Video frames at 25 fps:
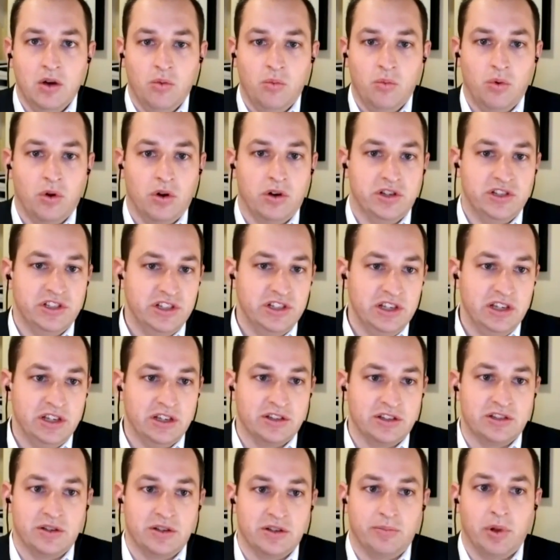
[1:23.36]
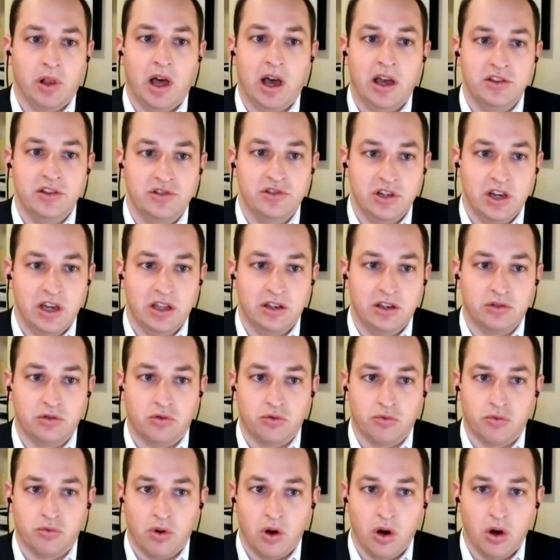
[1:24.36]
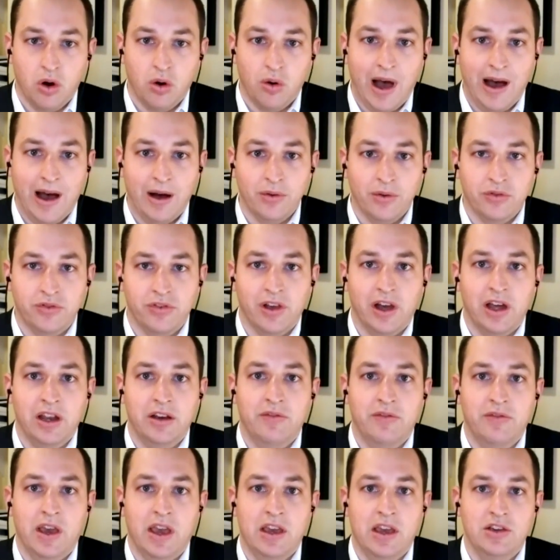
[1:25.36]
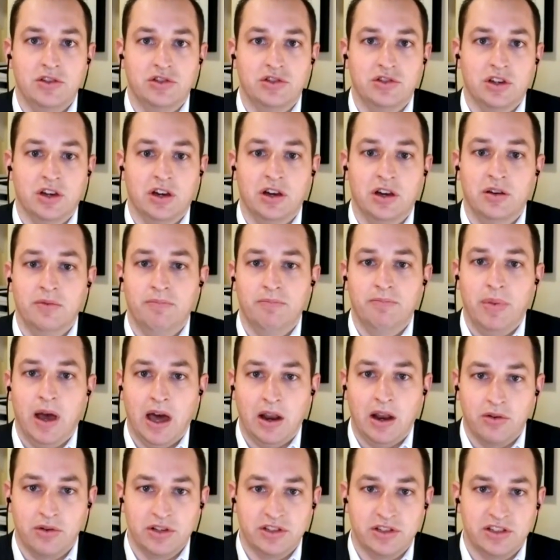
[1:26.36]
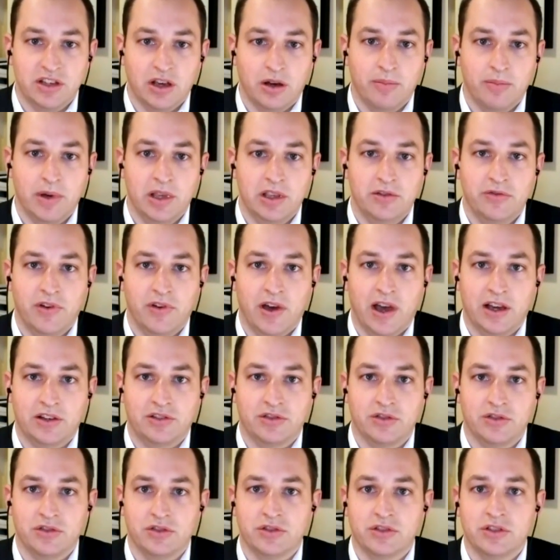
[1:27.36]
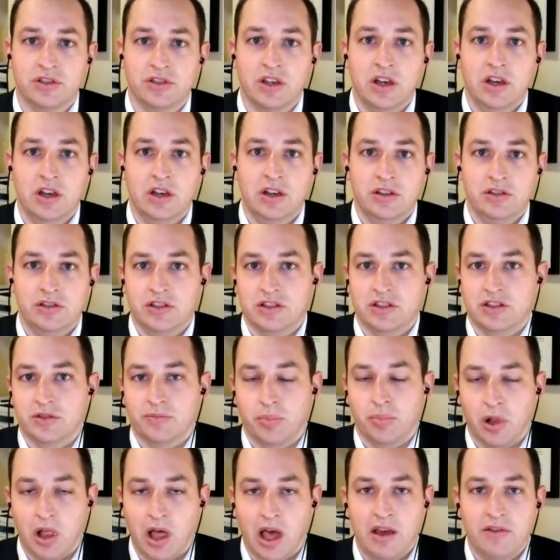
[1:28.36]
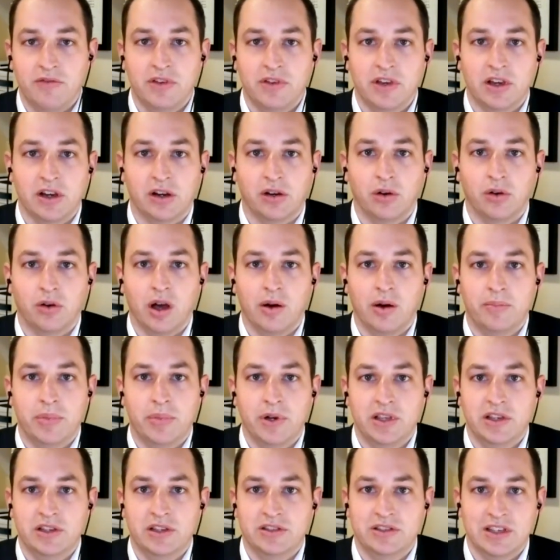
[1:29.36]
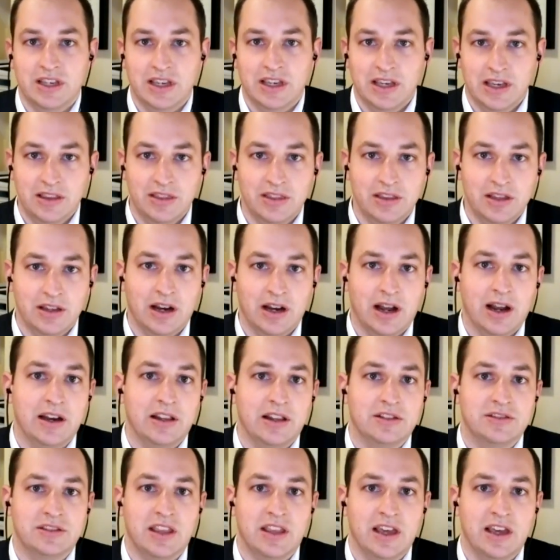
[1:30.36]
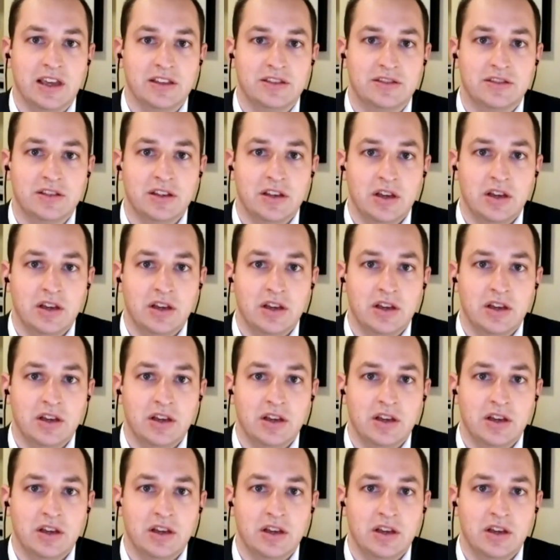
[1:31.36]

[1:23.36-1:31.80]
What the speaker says: we're seeing supply chain grow outside of Asia, battery cell manufacturers to supply vehicle companies in the United States.